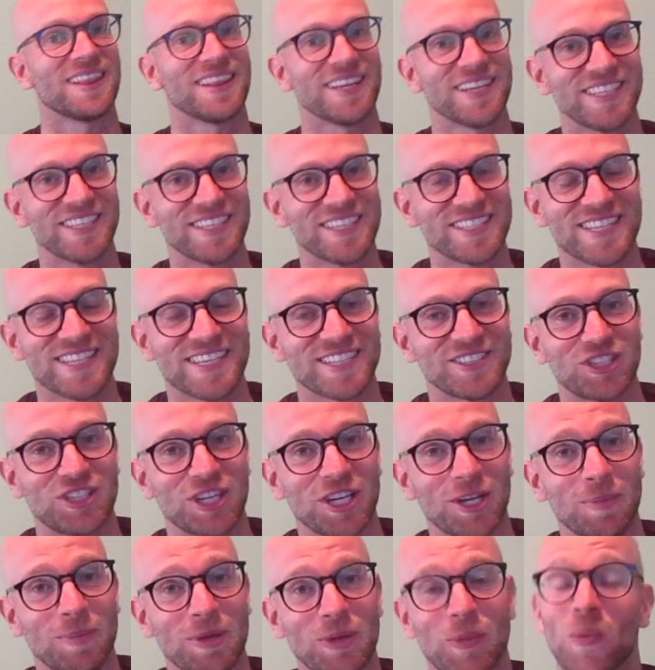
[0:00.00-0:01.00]
Ladies and
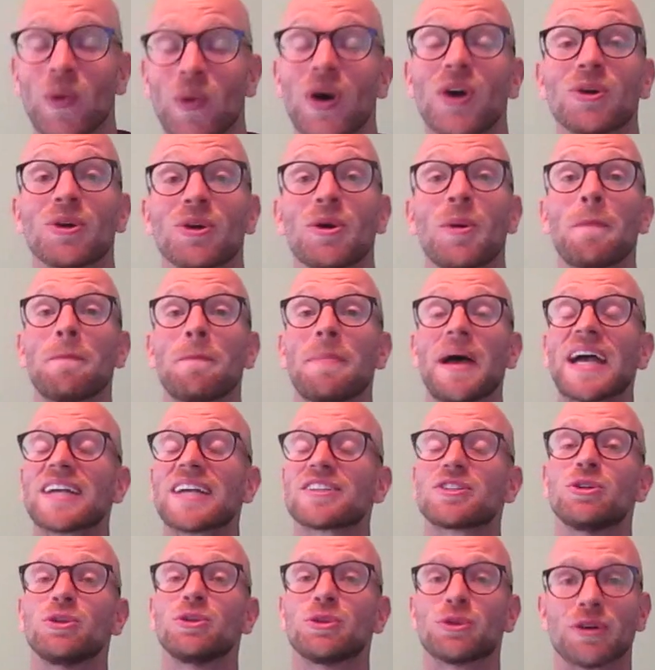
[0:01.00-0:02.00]
gentlemen, welcome
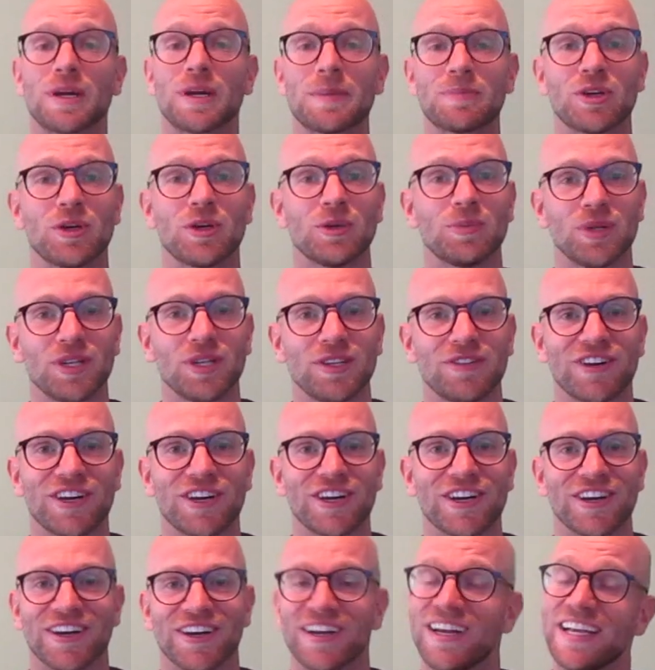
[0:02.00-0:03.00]
back to Crypto
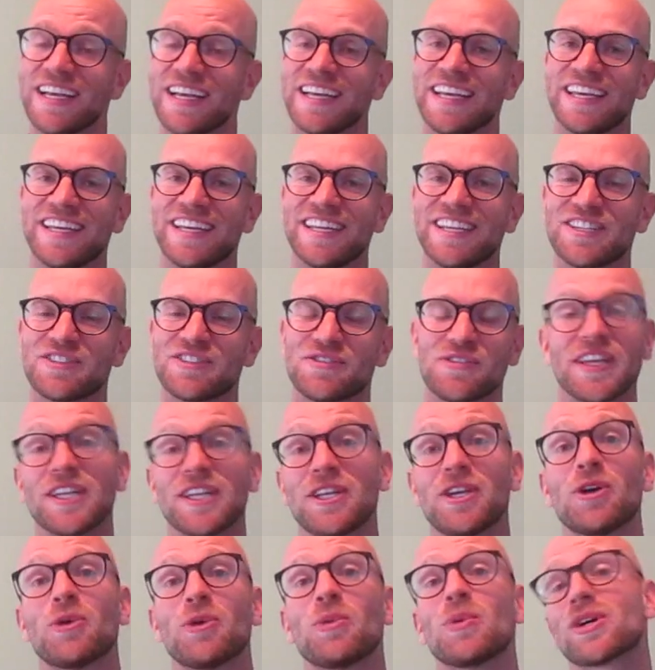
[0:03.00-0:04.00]
Boulevard. In this
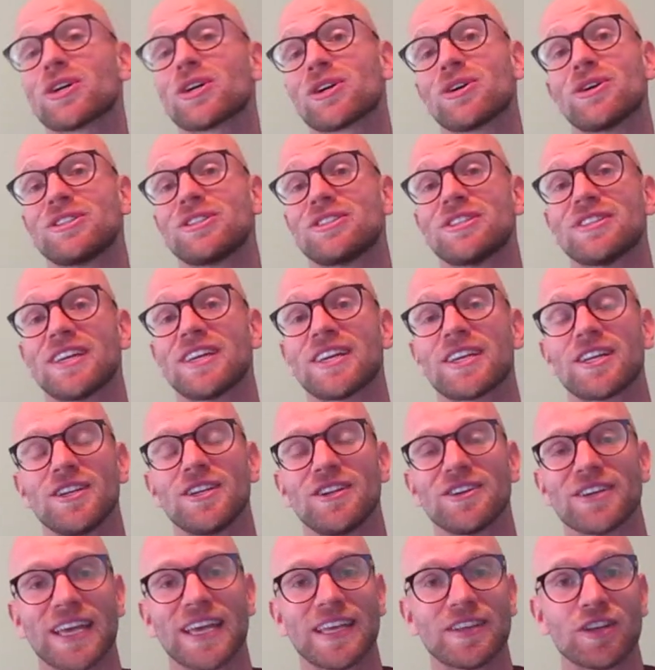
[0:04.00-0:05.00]
video, we're going to take a
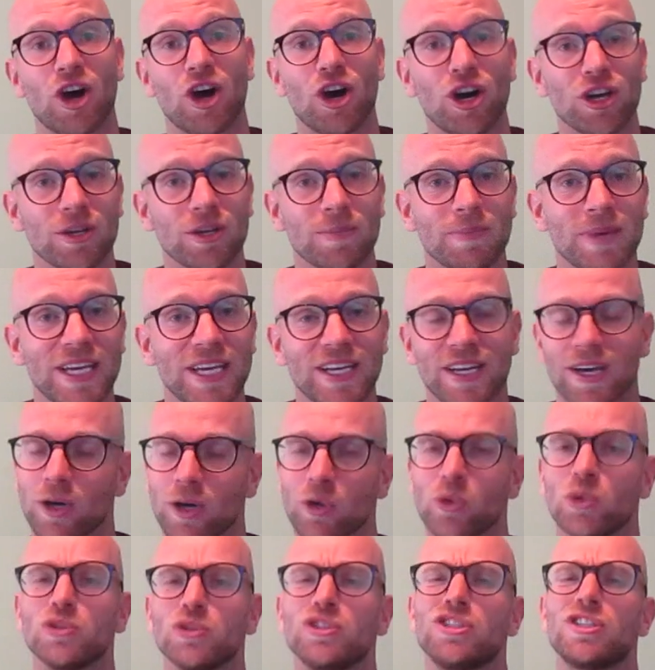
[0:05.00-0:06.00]
look at
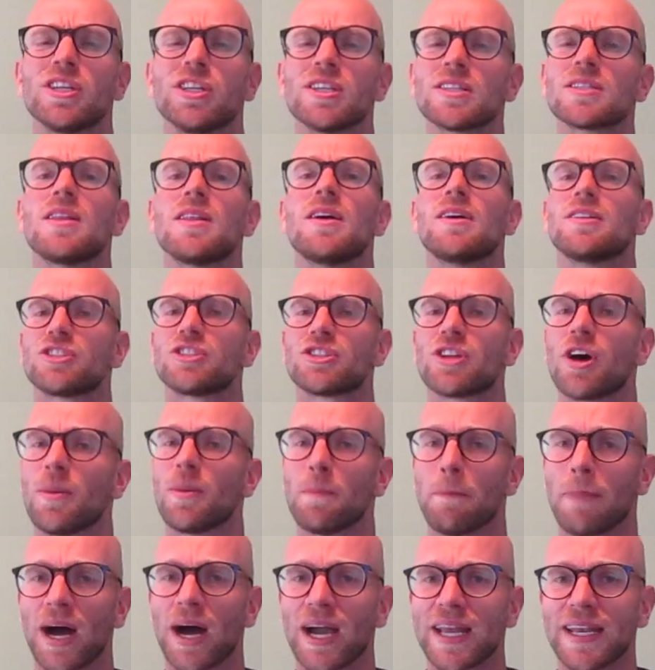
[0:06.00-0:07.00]
Automata, who just launched
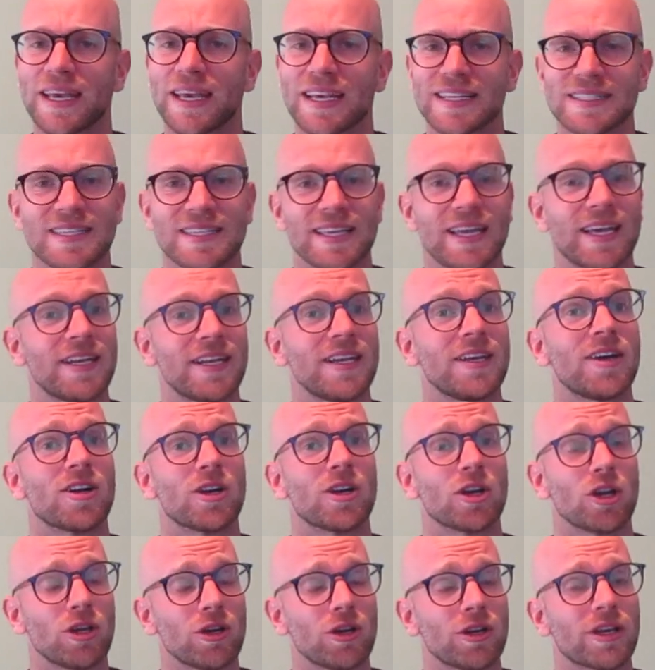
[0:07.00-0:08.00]
on Binance and
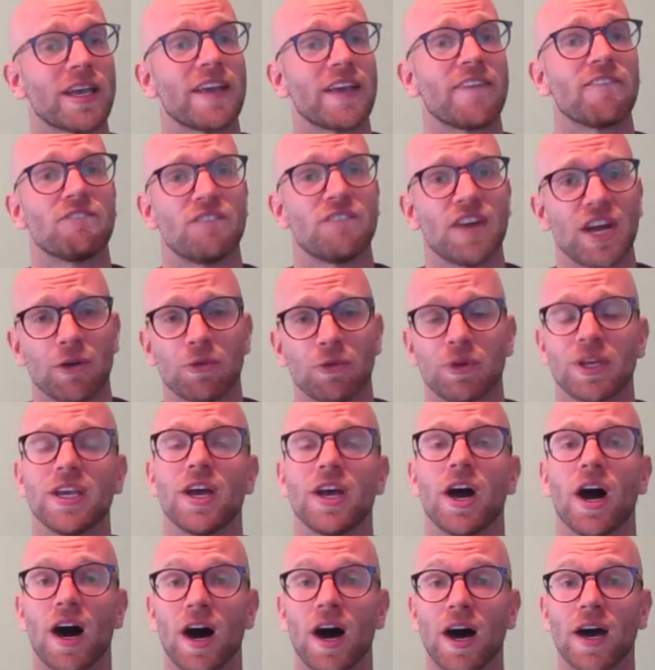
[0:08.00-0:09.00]
are looking very
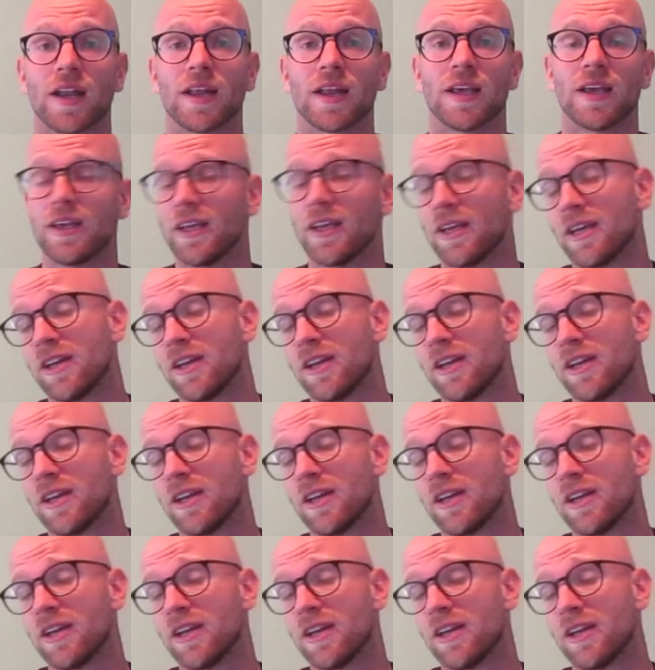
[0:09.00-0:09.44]
hot.